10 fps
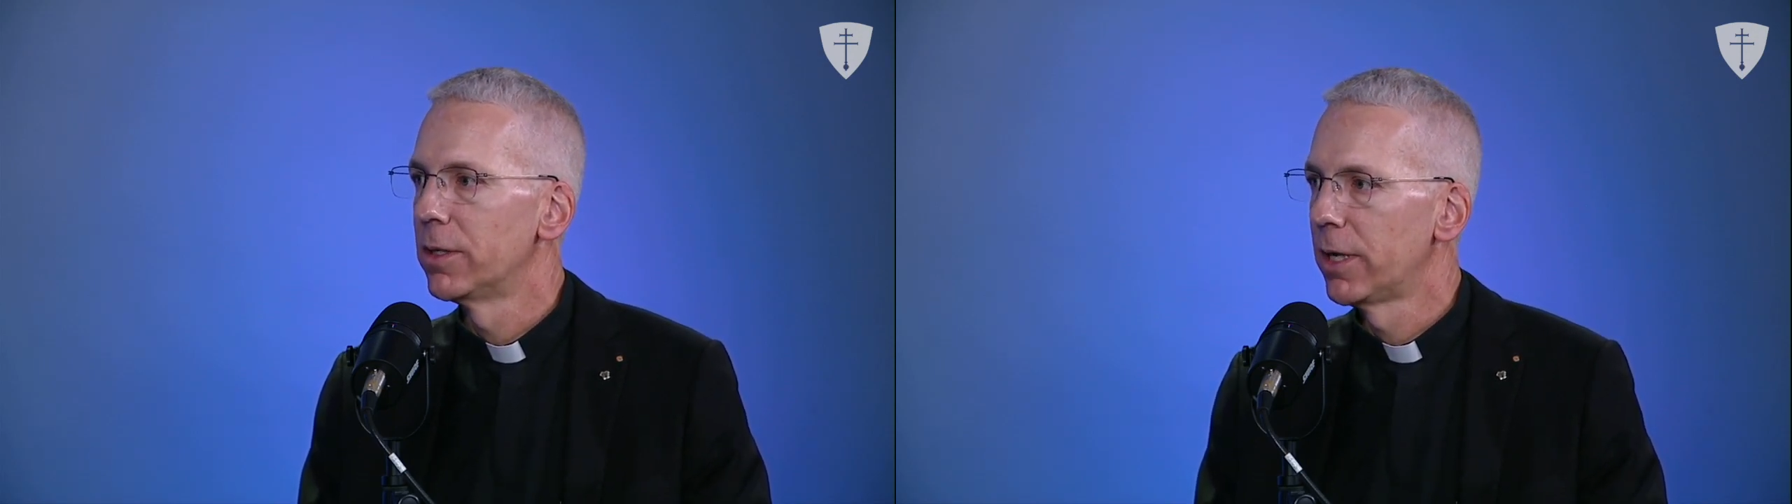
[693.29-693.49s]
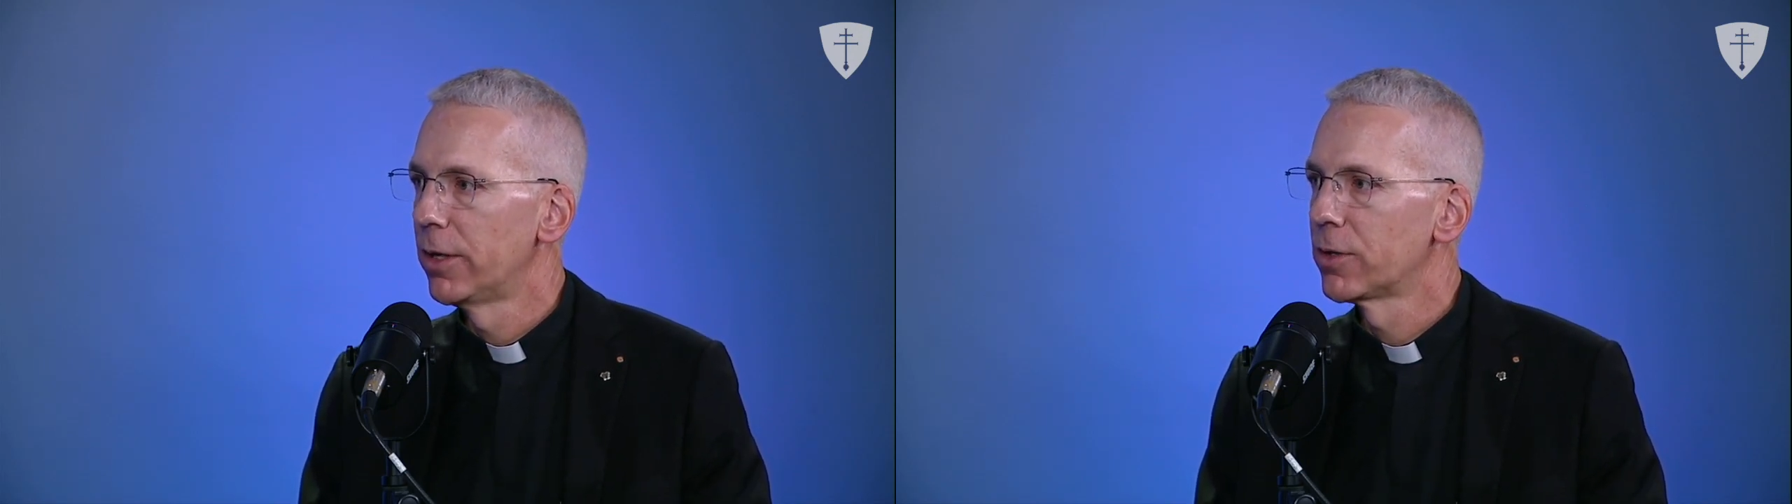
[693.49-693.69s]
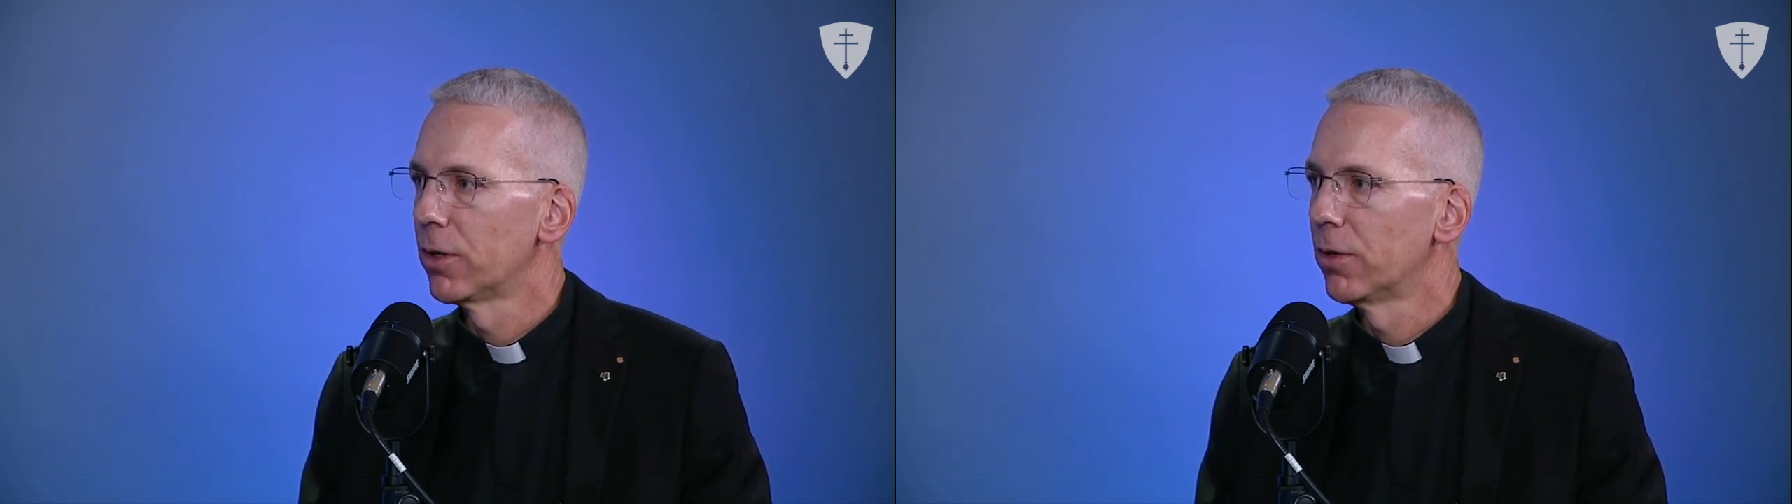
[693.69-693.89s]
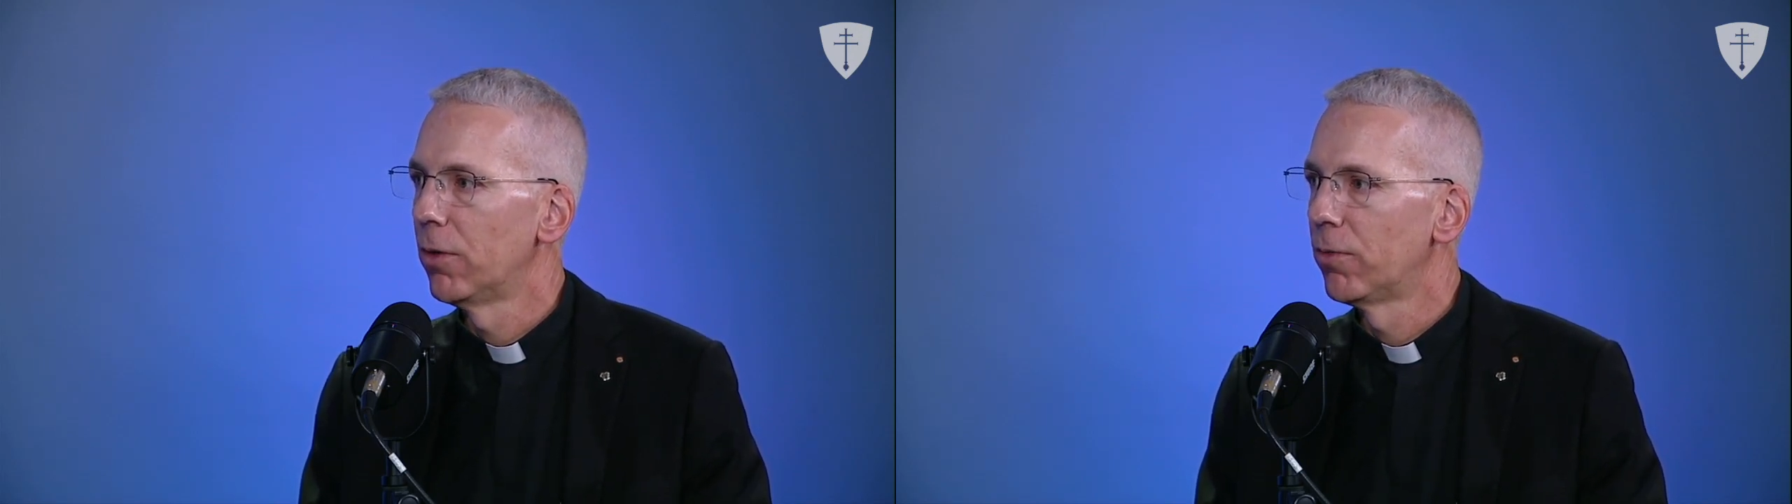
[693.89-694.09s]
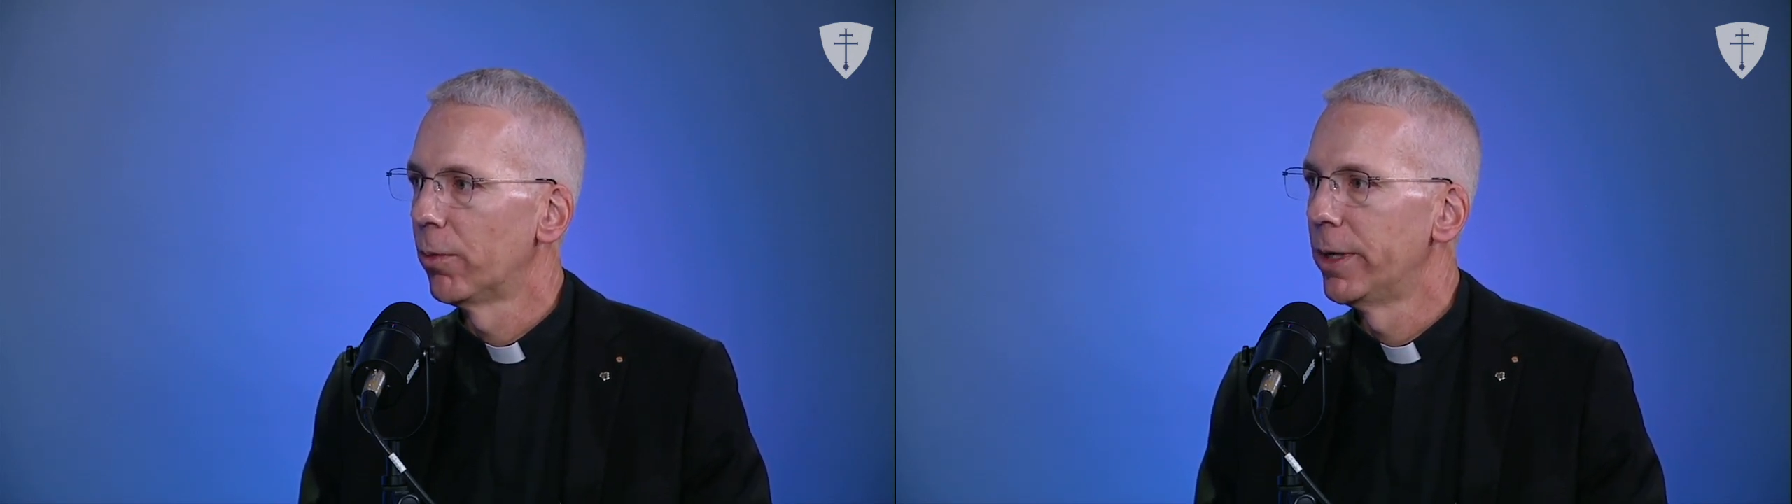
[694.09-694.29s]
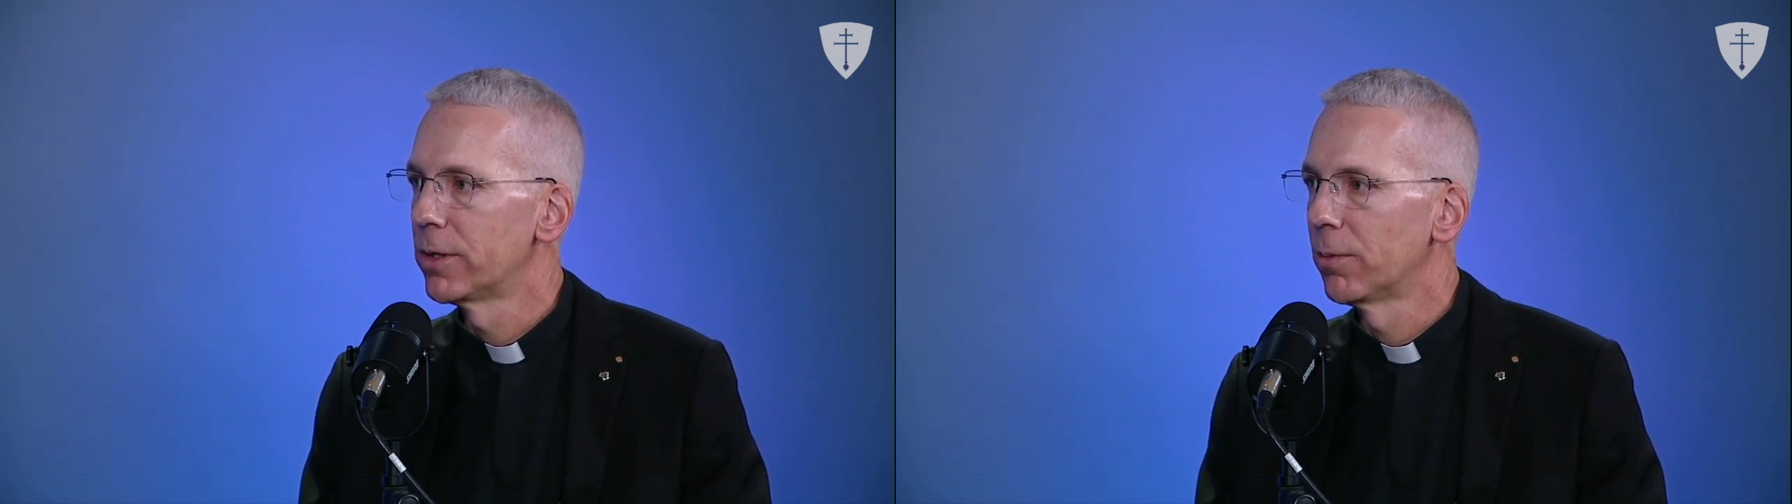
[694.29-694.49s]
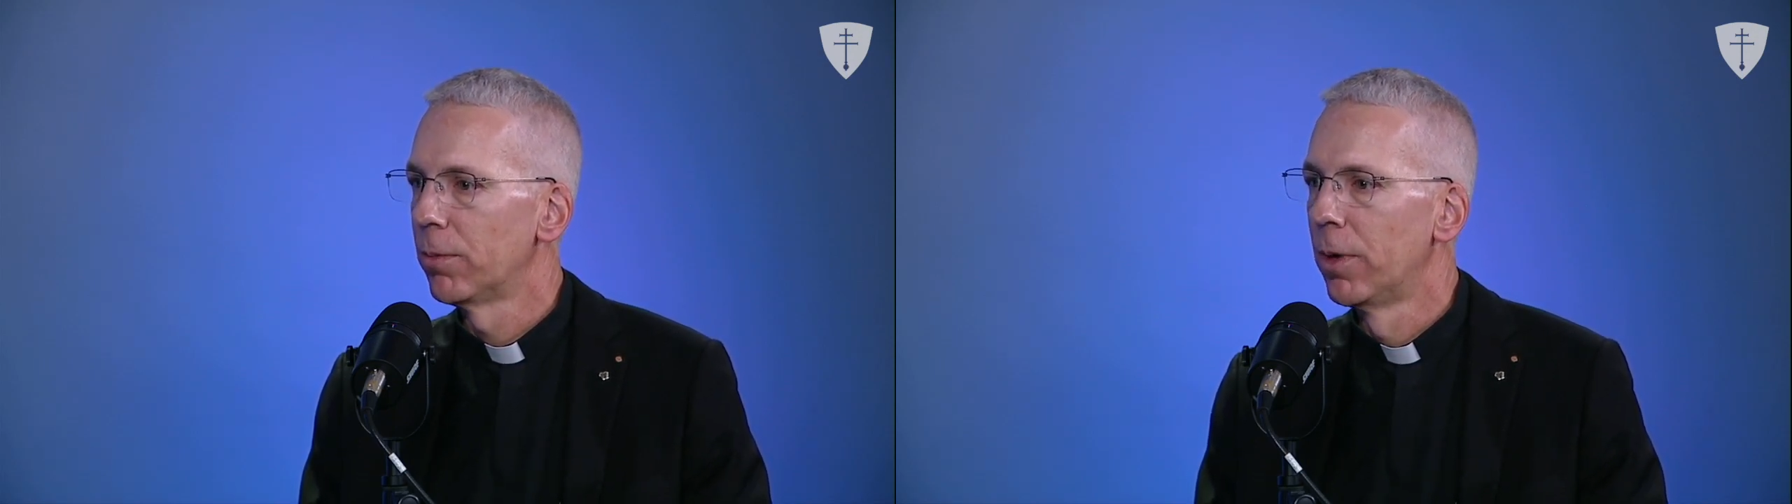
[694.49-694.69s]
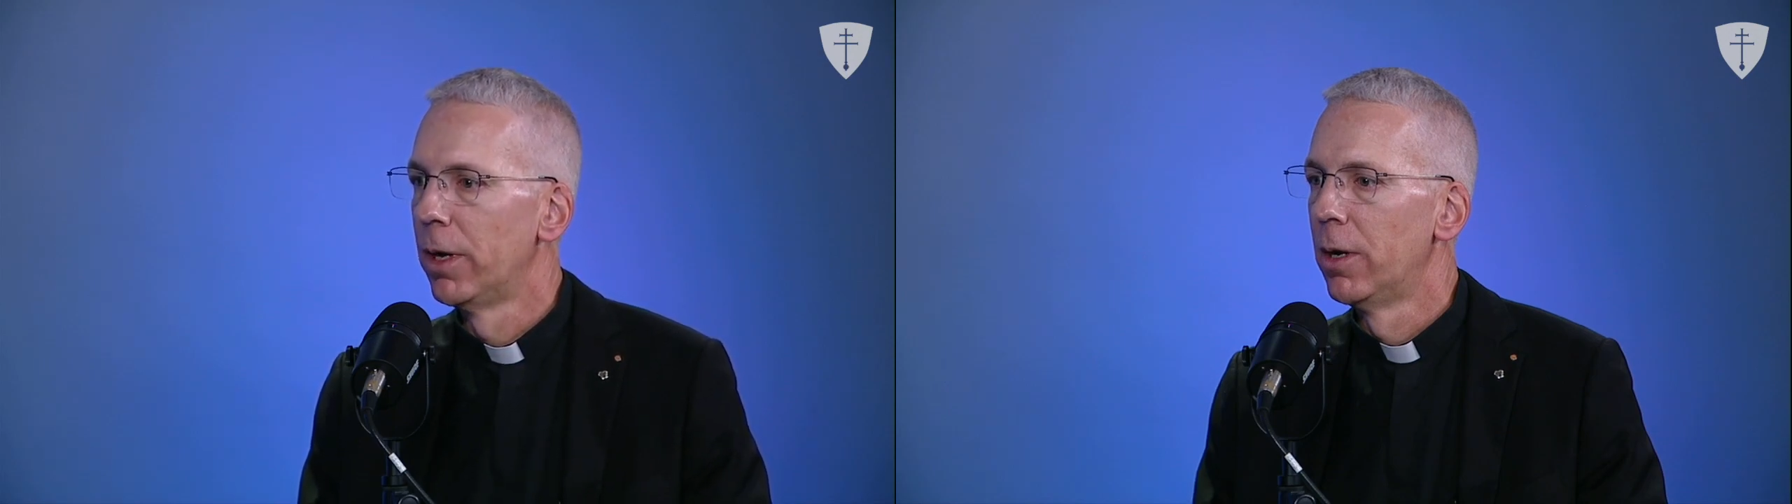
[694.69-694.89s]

intentional formation